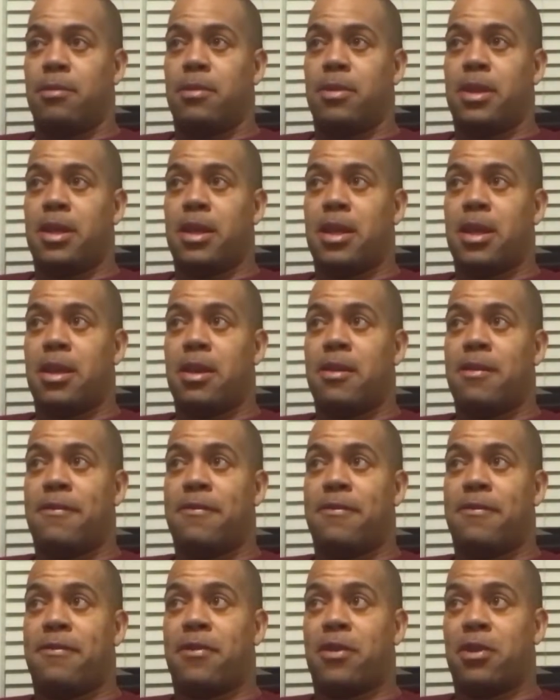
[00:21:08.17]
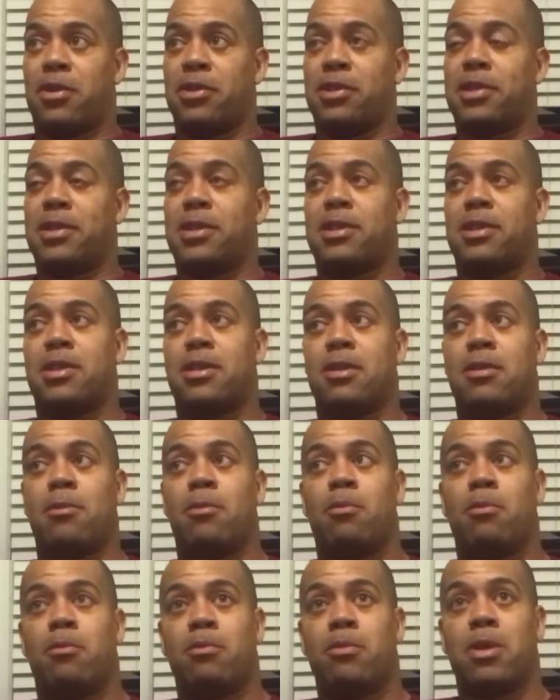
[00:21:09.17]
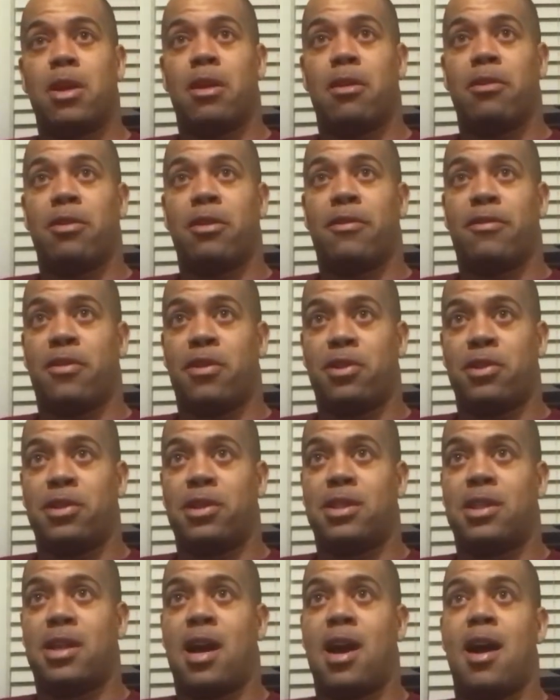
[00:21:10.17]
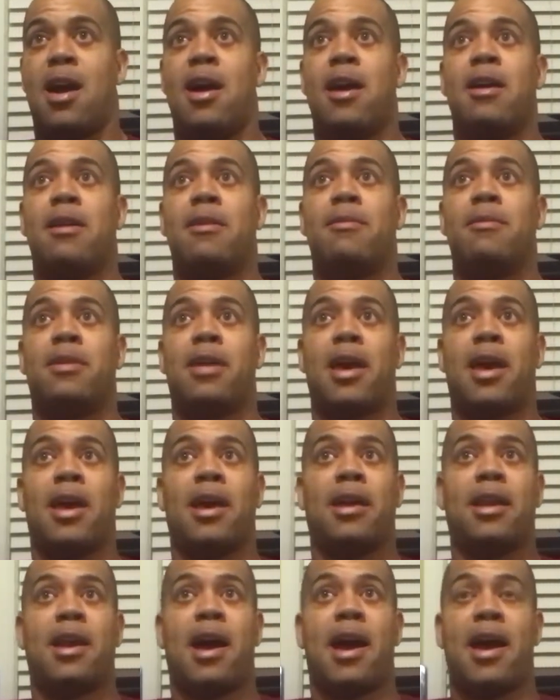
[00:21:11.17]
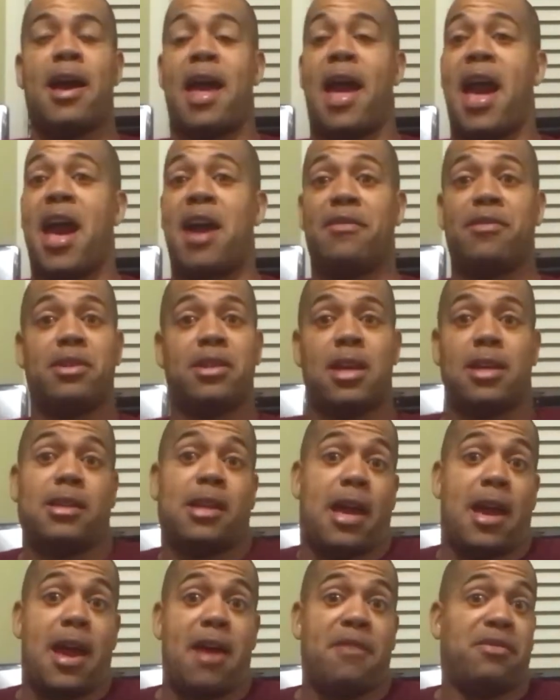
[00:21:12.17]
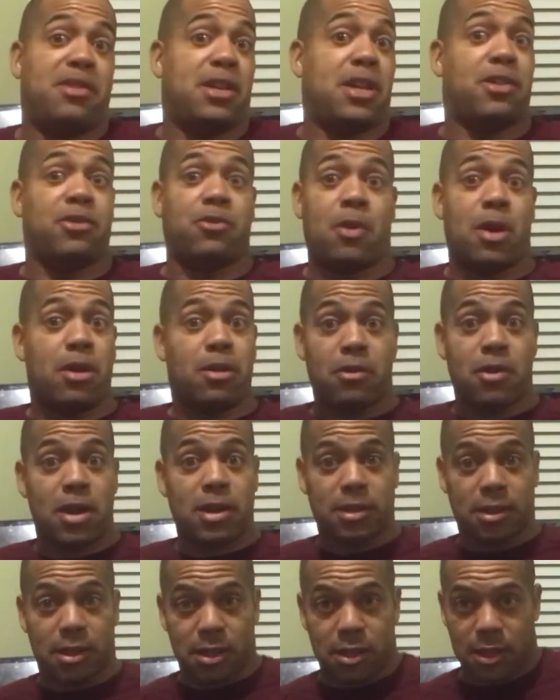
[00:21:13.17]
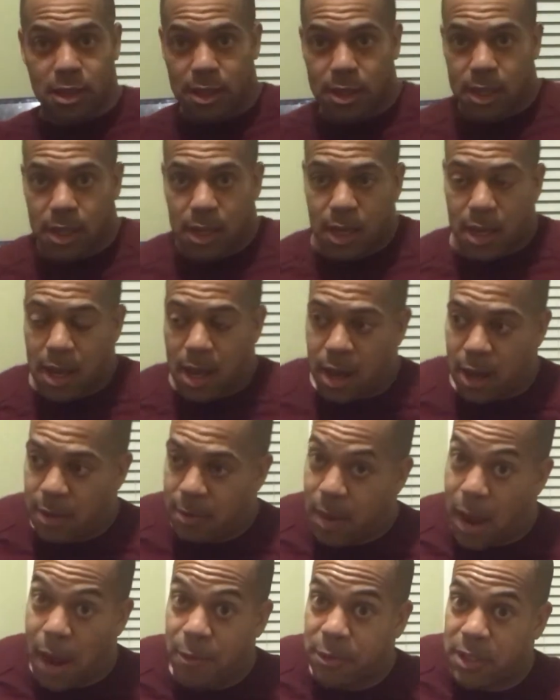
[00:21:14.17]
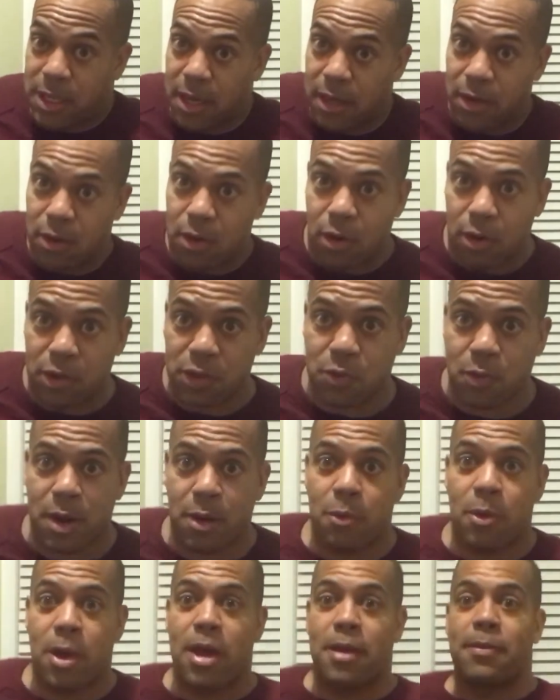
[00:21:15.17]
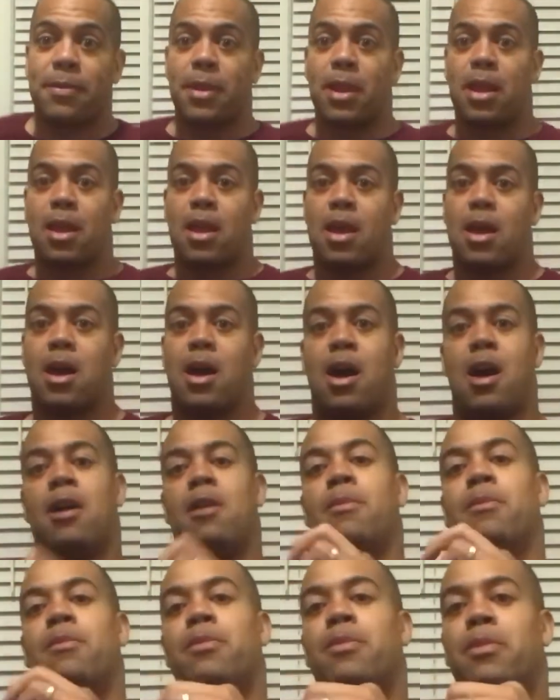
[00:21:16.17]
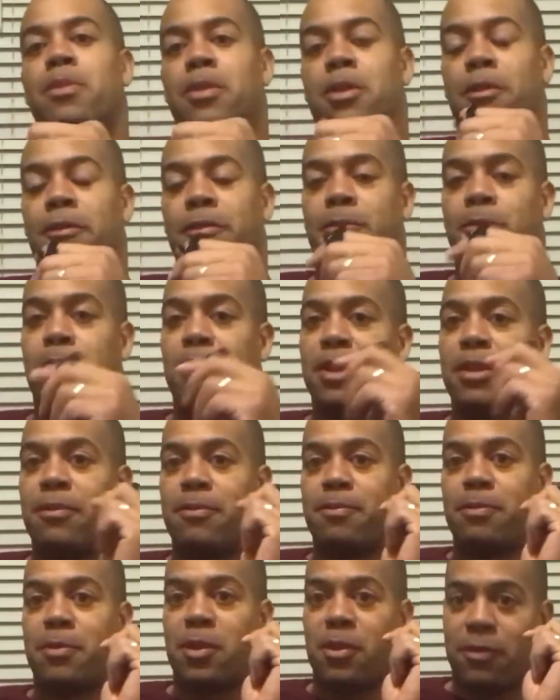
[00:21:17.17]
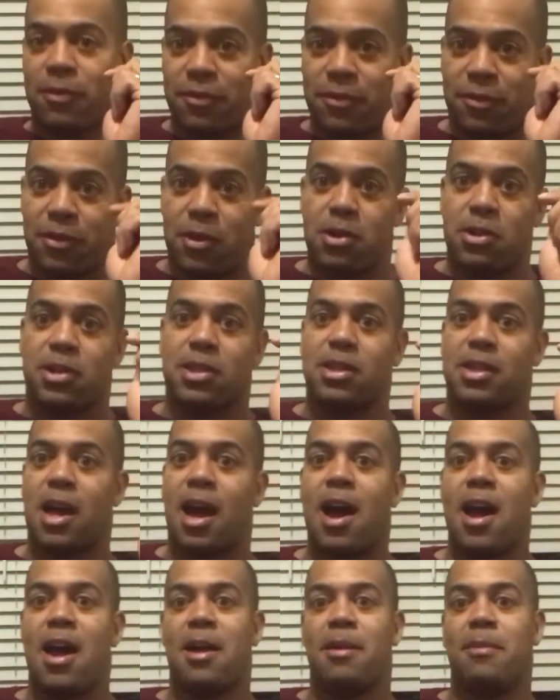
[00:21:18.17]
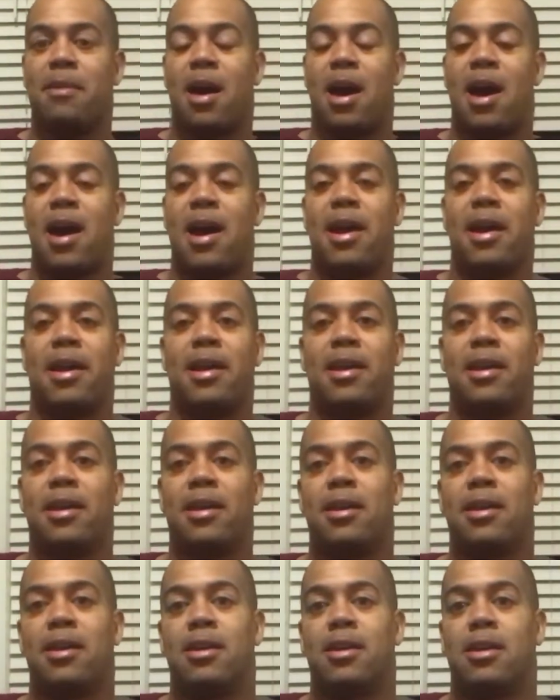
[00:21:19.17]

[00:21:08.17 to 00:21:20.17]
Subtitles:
the first time that I advertised right on Craigslist. I was getting calls right away. But the first time I